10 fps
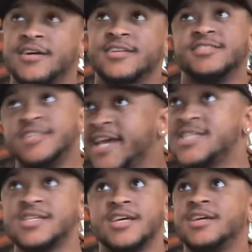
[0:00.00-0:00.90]

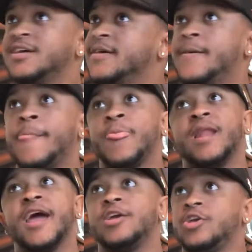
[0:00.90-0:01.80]
Jason,
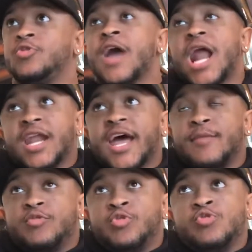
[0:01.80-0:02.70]
like, you gotta let
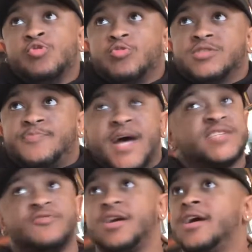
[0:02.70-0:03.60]
him do what's best
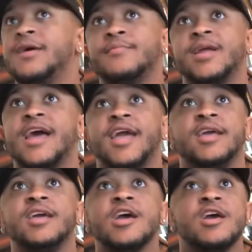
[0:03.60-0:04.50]
for him, and like,
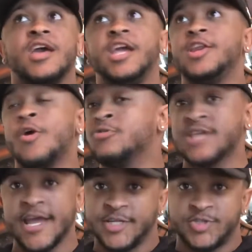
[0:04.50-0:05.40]
he knows how
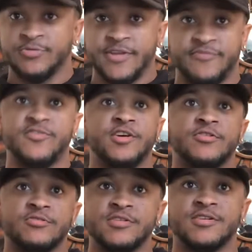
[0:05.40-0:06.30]
he truly
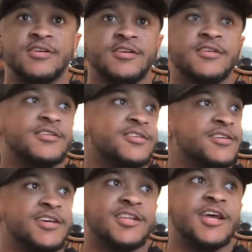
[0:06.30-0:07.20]
feels.
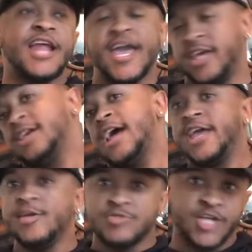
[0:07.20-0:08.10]
And then like
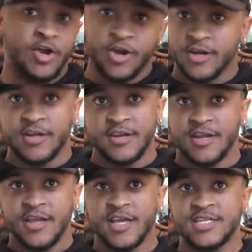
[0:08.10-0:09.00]
he was hurt
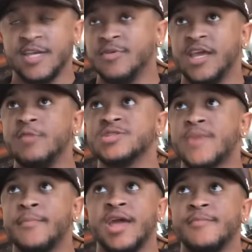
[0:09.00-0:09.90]
because he was my
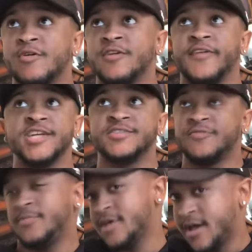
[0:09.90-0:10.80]
main motivation for
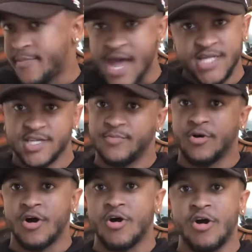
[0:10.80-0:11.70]
playing
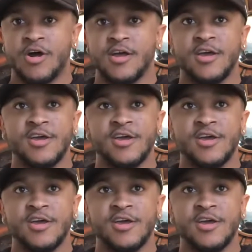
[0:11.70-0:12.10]
basketball.